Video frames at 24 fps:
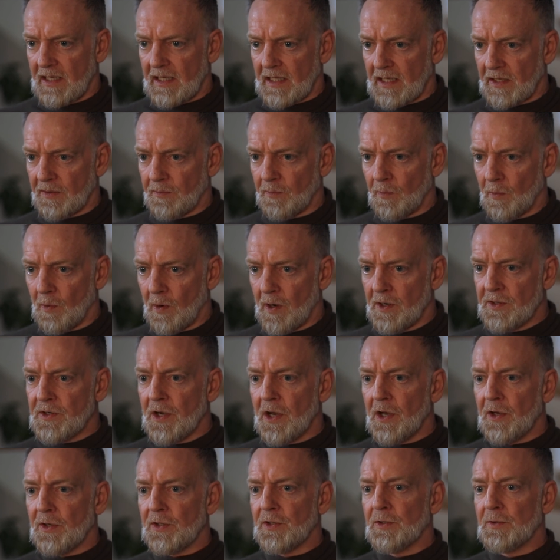in what
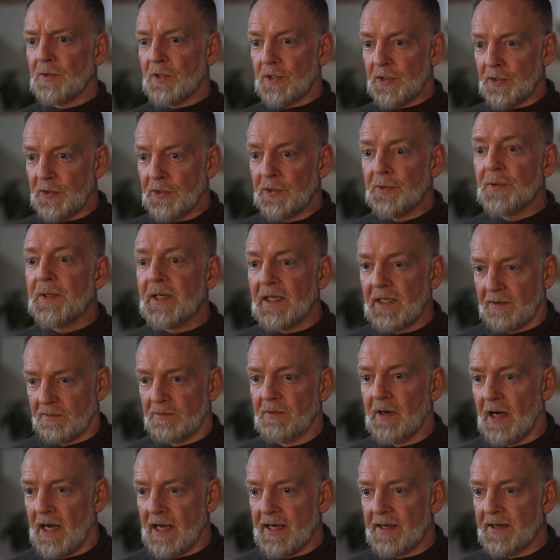you are doing
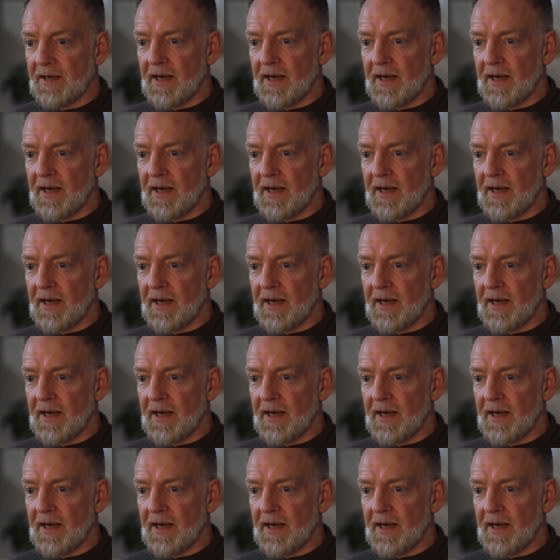right